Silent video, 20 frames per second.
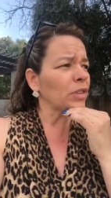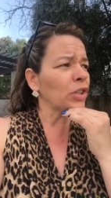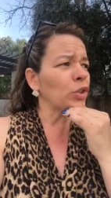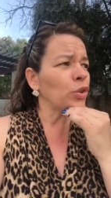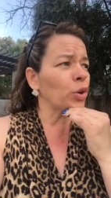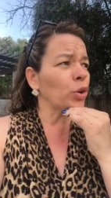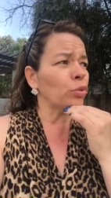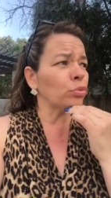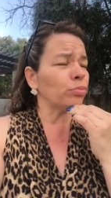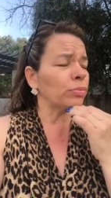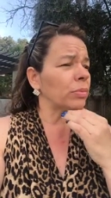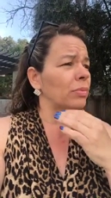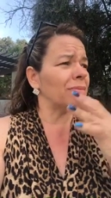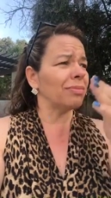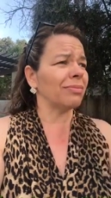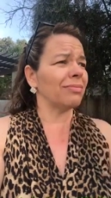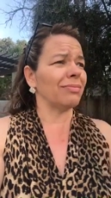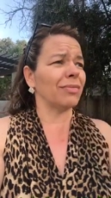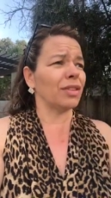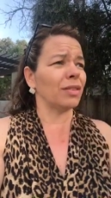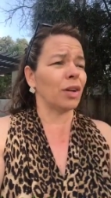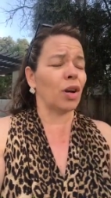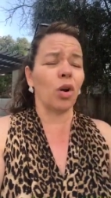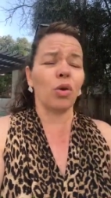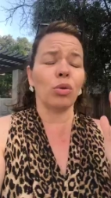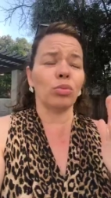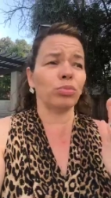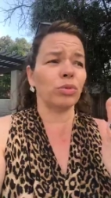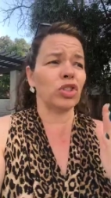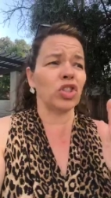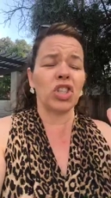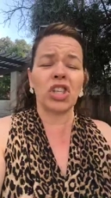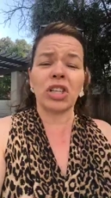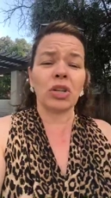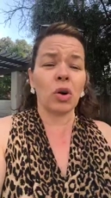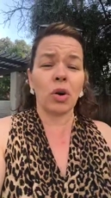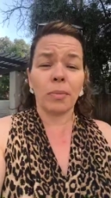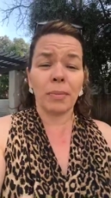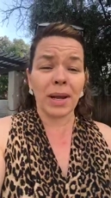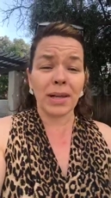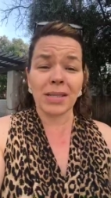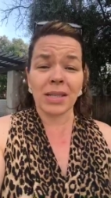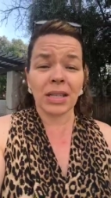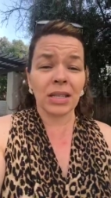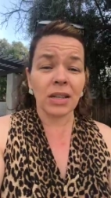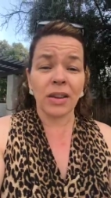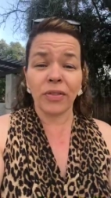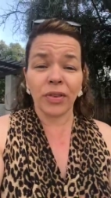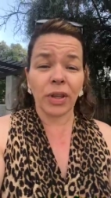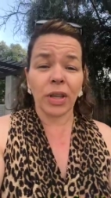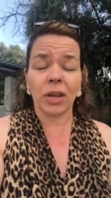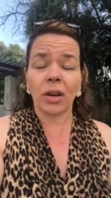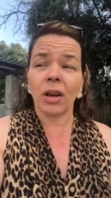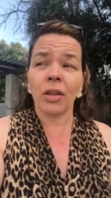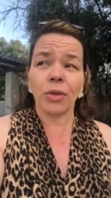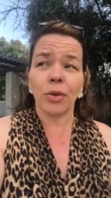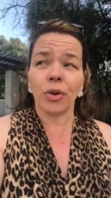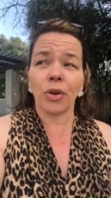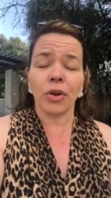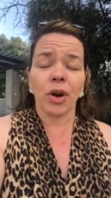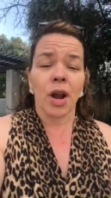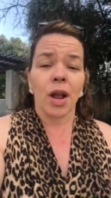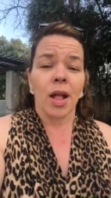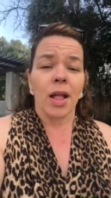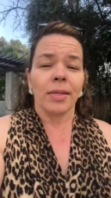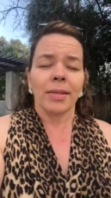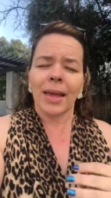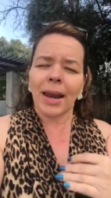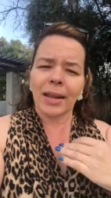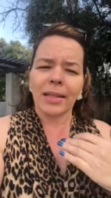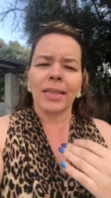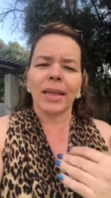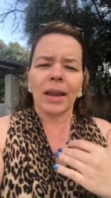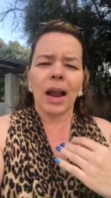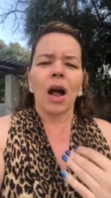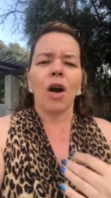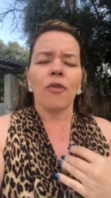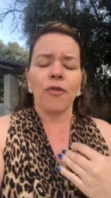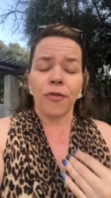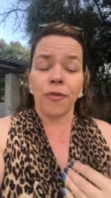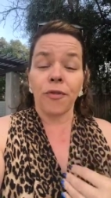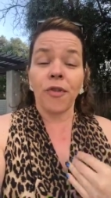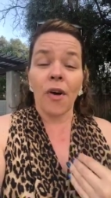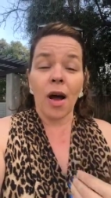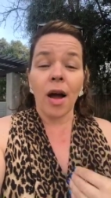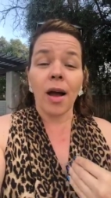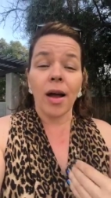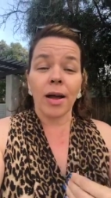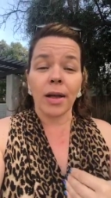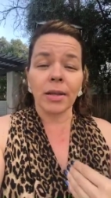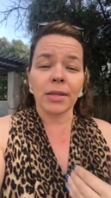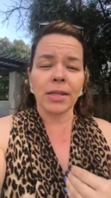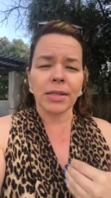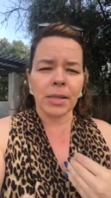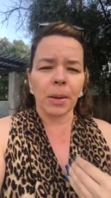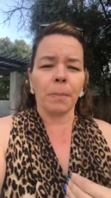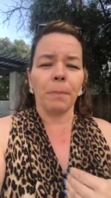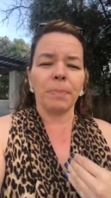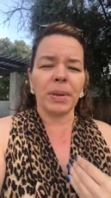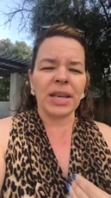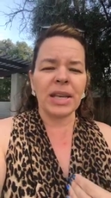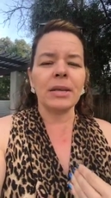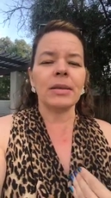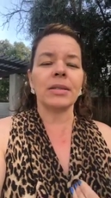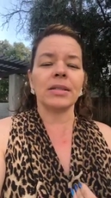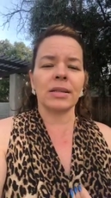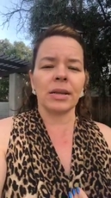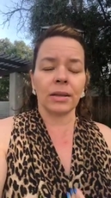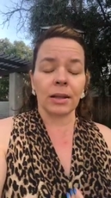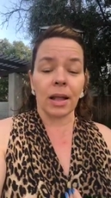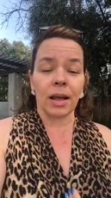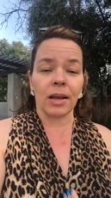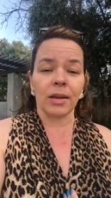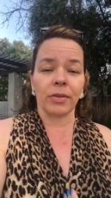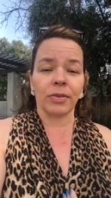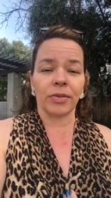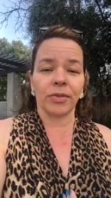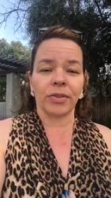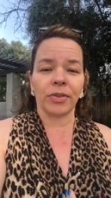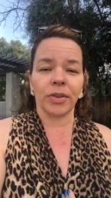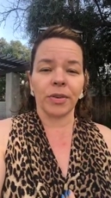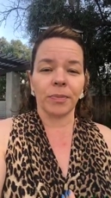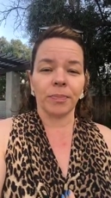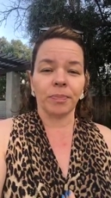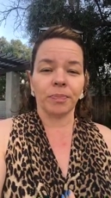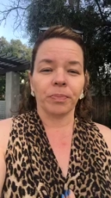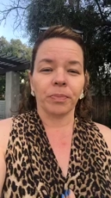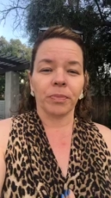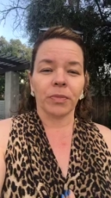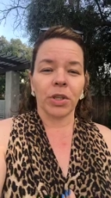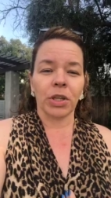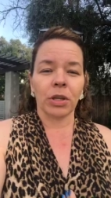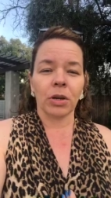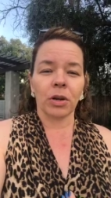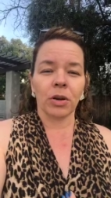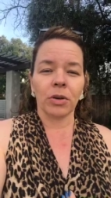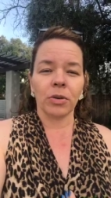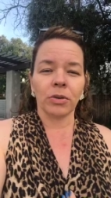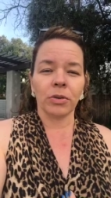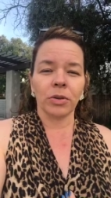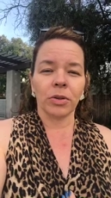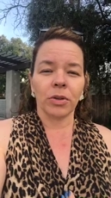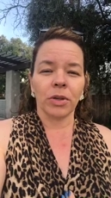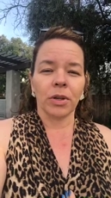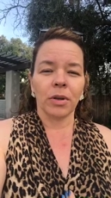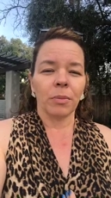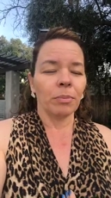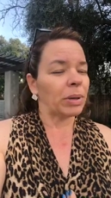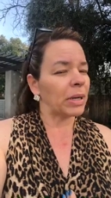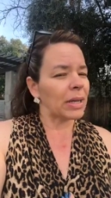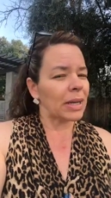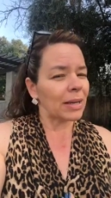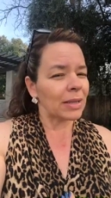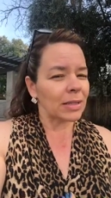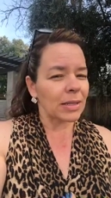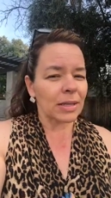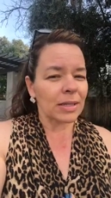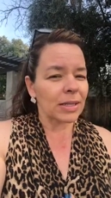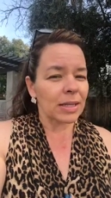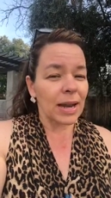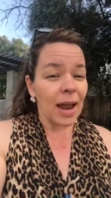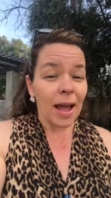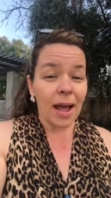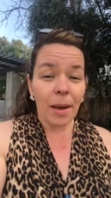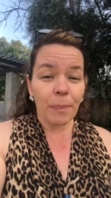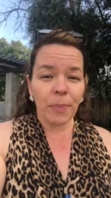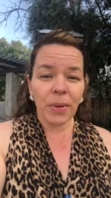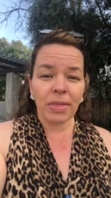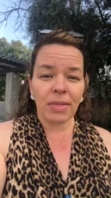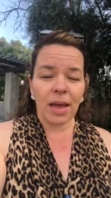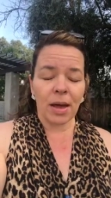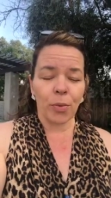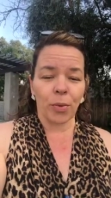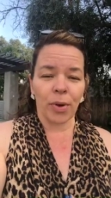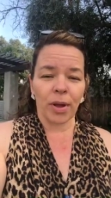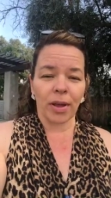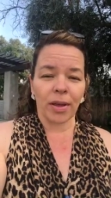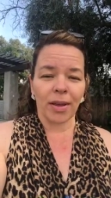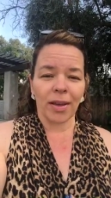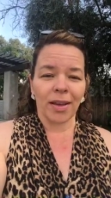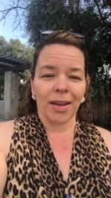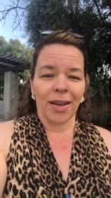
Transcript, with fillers: you know, go cheat on my significant other, that, that I'll find some peace in life, you know? But it, it doesn't happen that way.